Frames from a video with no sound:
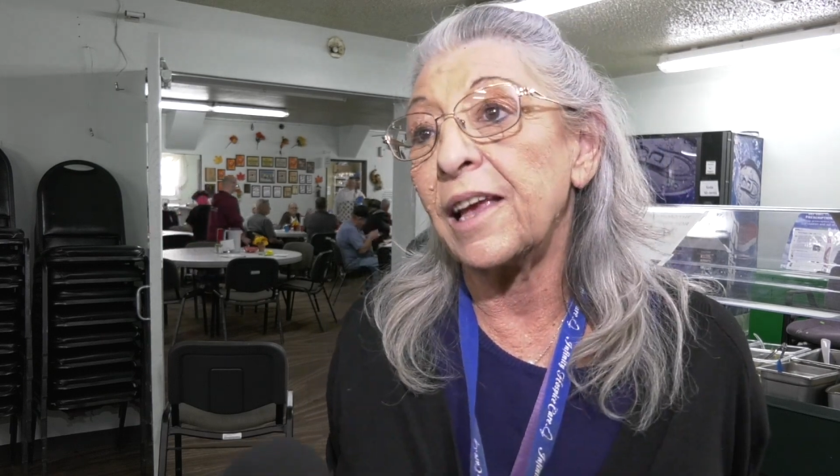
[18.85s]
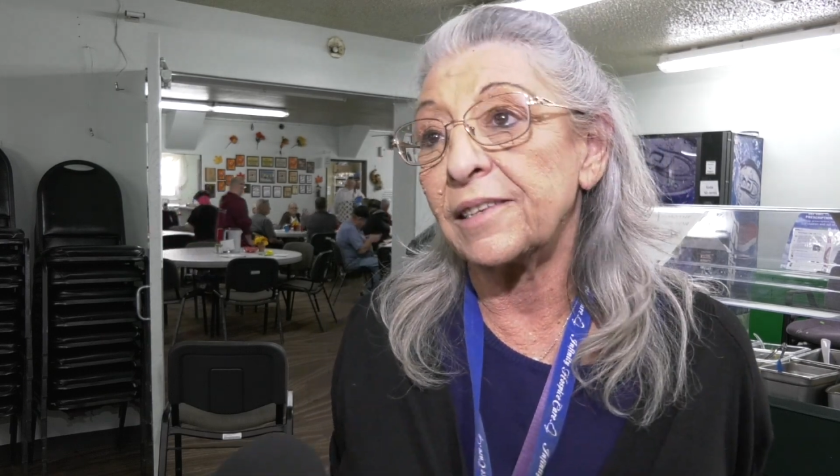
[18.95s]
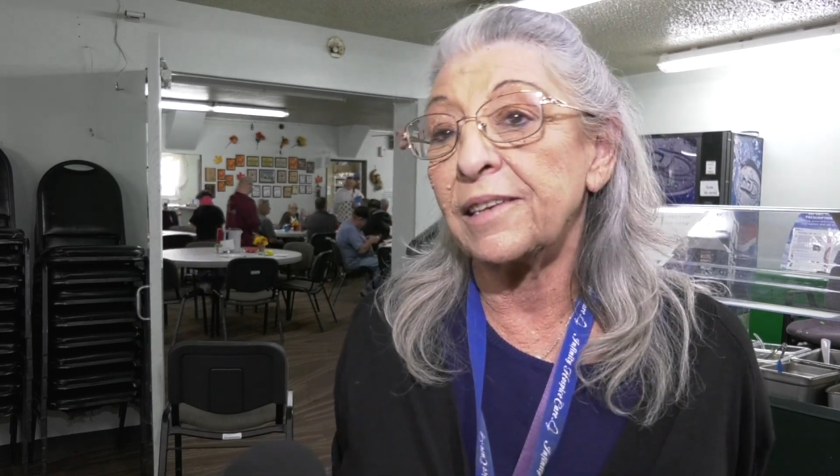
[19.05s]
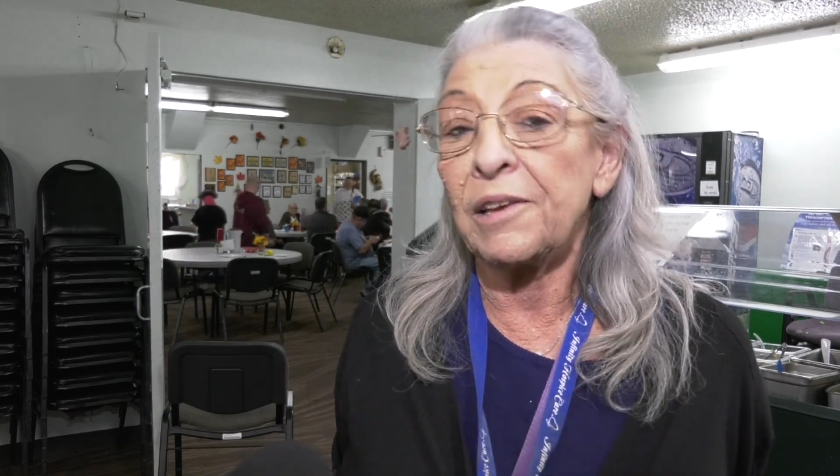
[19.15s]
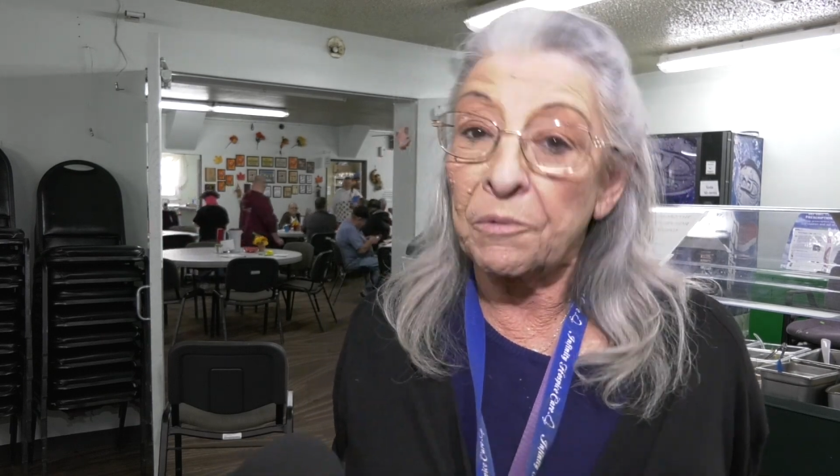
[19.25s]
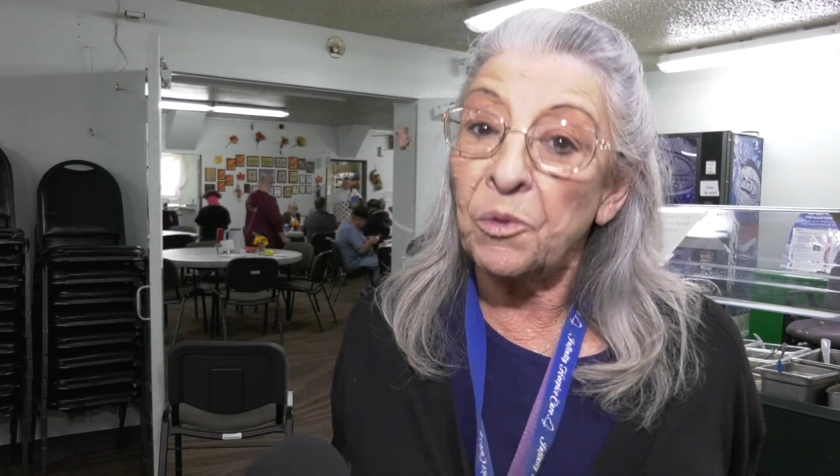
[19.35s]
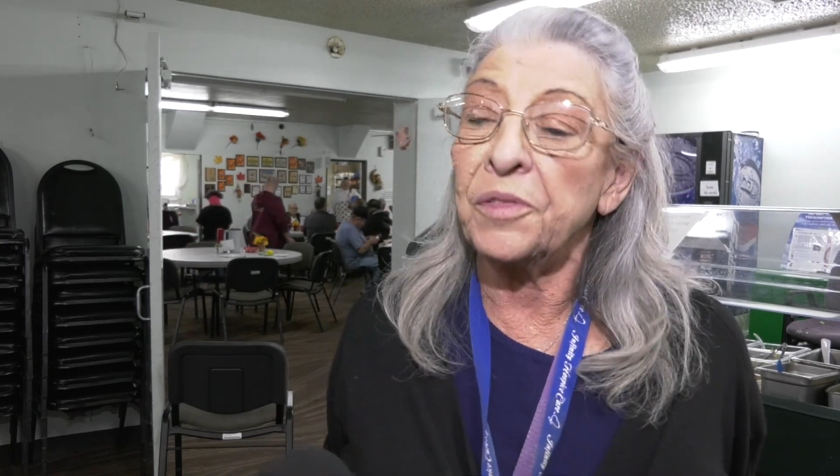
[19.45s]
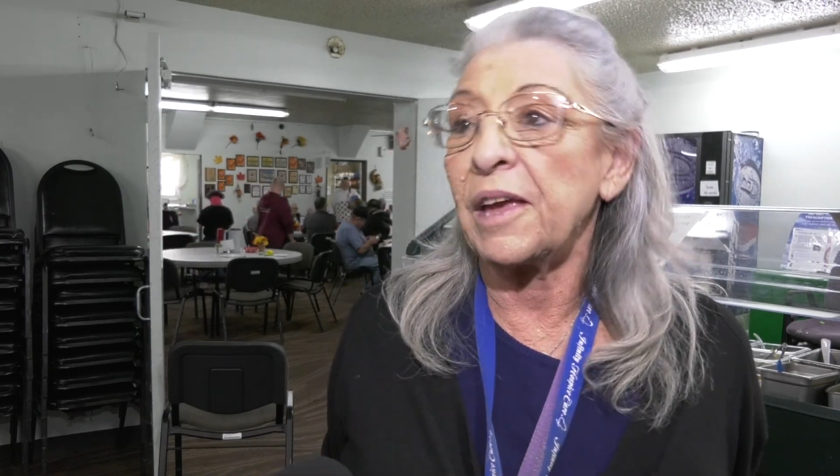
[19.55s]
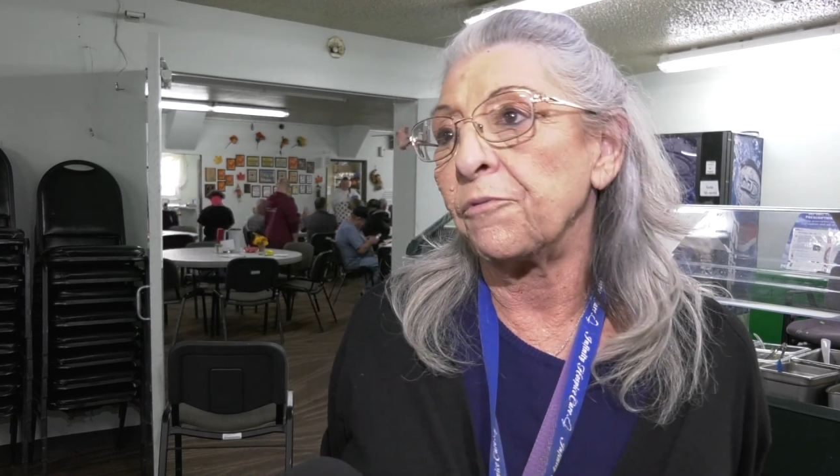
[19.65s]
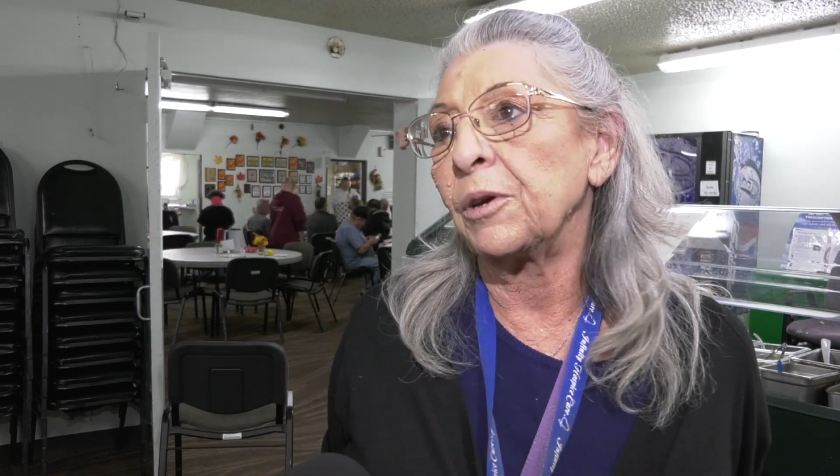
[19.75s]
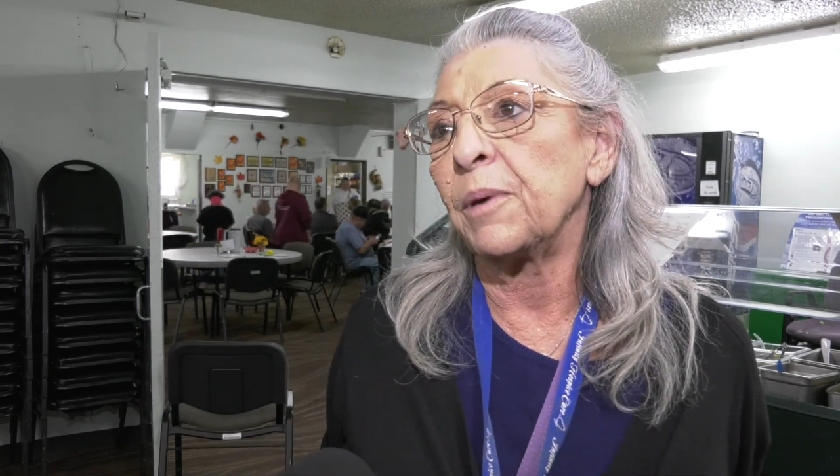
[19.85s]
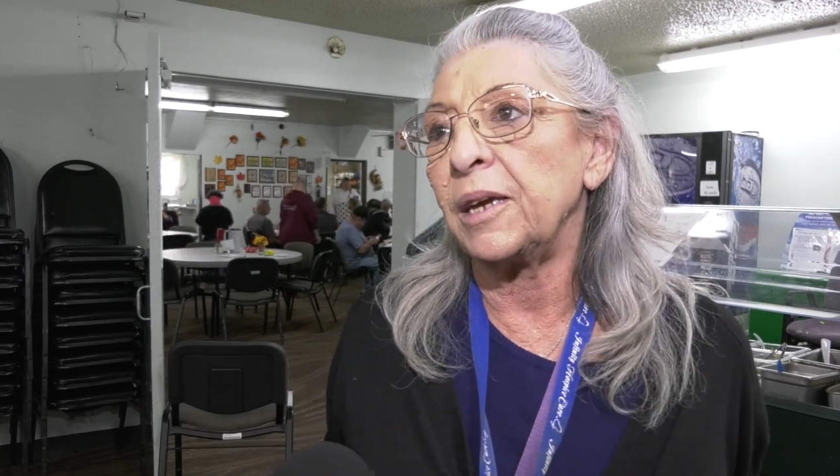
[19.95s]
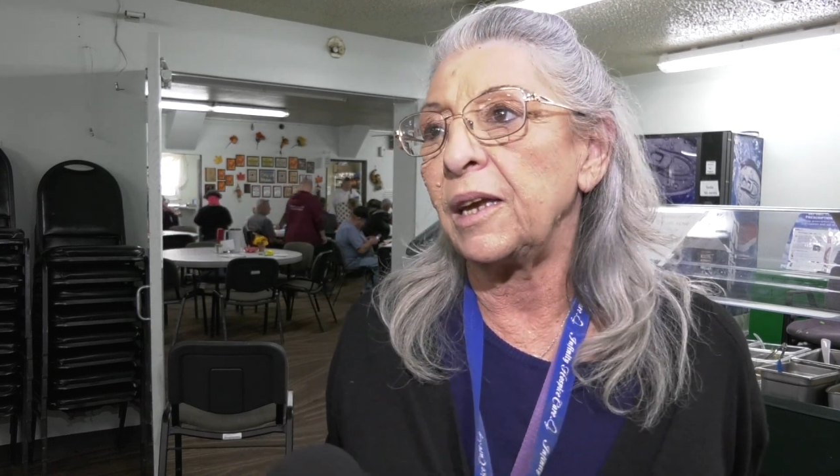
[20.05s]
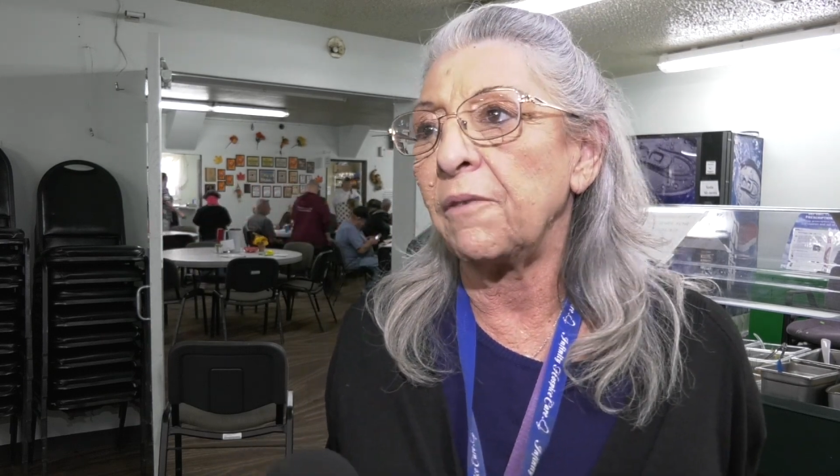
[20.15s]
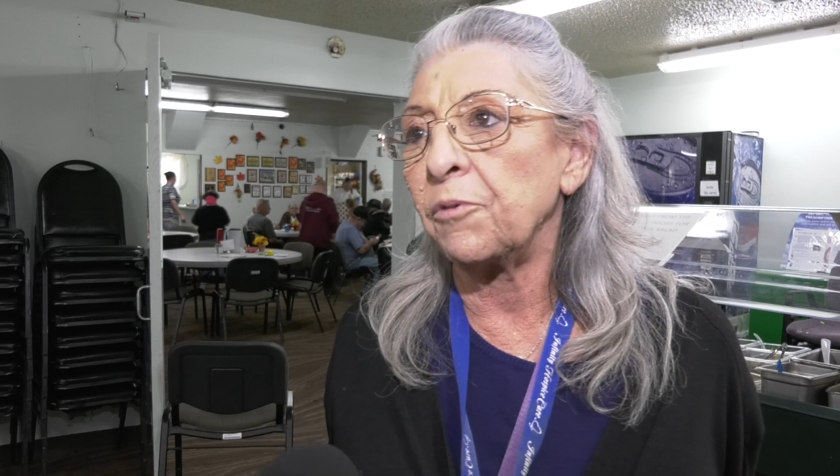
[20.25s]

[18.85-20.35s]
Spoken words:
as with everybody,